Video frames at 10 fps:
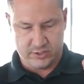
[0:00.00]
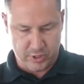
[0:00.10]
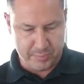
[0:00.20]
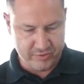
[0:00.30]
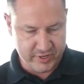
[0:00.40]

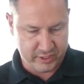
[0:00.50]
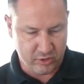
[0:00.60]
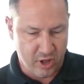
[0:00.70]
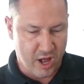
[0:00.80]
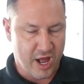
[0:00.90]
Dropping the
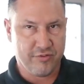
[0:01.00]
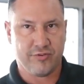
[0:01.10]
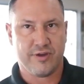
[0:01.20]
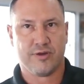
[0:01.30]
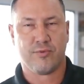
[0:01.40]
vehicle off.
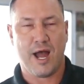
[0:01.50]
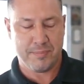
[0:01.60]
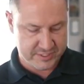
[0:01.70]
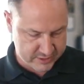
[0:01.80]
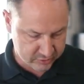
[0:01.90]

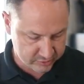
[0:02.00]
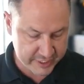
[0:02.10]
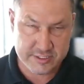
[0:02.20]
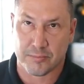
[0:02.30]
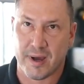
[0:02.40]
Wrap is still
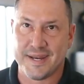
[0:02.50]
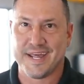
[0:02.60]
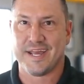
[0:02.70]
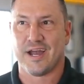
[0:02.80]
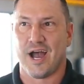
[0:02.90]
delayed till
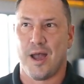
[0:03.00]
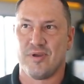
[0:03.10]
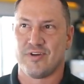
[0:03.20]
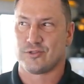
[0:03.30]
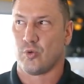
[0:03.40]
Monday. I'm
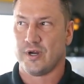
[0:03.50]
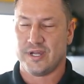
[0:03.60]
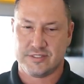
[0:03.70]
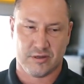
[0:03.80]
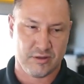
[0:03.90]
in
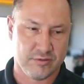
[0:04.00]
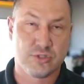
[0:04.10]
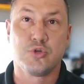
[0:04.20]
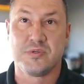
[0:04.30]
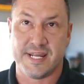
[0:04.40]
Victoria till
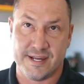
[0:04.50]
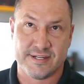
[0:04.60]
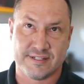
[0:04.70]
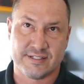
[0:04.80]
Tuesday.